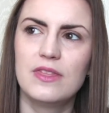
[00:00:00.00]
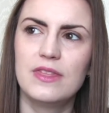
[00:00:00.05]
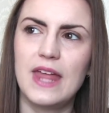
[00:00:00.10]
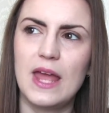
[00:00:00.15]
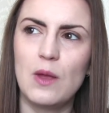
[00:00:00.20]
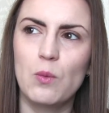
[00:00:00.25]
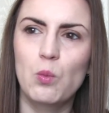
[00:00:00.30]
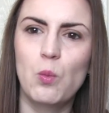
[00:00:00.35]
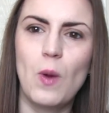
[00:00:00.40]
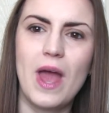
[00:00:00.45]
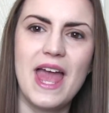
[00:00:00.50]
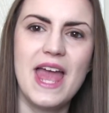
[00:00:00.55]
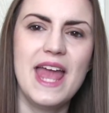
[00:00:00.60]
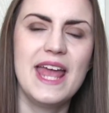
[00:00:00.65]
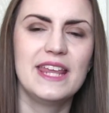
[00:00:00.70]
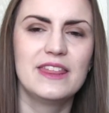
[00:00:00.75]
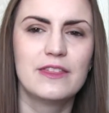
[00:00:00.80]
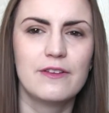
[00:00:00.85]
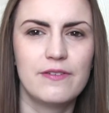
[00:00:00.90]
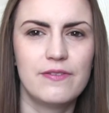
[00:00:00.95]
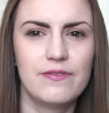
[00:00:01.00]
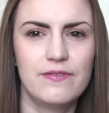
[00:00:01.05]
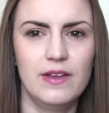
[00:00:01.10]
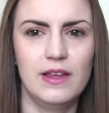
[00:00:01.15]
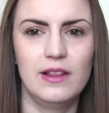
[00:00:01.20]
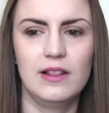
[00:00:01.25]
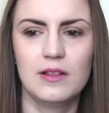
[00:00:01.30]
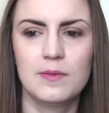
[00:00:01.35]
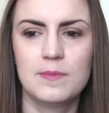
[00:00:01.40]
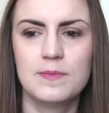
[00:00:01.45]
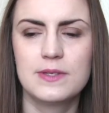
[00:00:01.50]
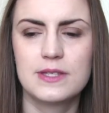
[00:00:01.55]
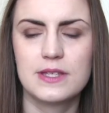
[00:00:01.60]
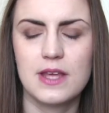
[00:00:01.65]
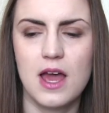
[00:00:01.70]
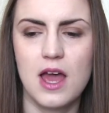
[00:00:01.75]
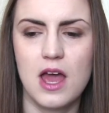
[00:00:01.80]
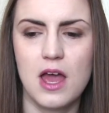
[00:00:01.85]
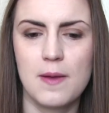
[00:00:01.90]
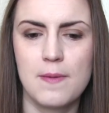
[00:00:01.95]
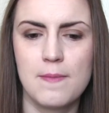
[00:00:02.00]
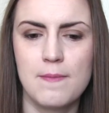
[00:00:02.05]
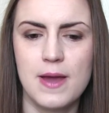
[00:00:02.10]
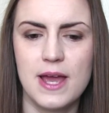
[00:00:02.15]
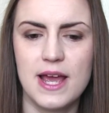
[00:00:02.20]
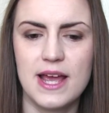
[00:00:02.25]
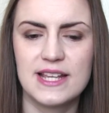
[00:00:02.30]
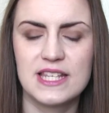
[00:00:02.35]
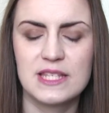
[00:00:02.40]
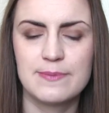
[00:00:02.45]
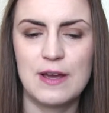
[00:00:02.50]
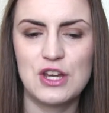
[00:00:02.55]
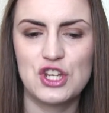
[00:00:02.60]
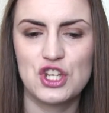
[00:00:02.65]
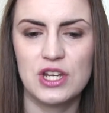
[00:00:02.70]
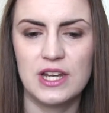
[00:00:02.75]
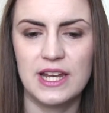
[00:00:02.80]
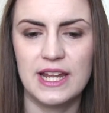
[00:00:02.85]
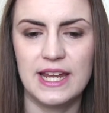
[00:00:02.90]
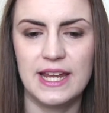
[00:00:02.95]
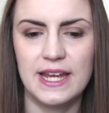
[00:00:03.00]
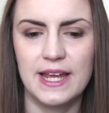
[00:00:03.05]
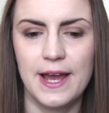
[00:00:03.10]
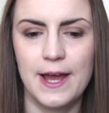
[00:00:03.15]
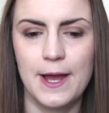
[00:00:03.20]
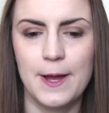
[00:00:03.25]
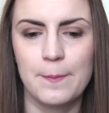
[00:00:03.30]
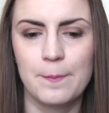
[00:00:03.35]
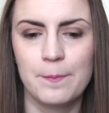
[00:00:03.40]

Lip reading: they wear in the films, especially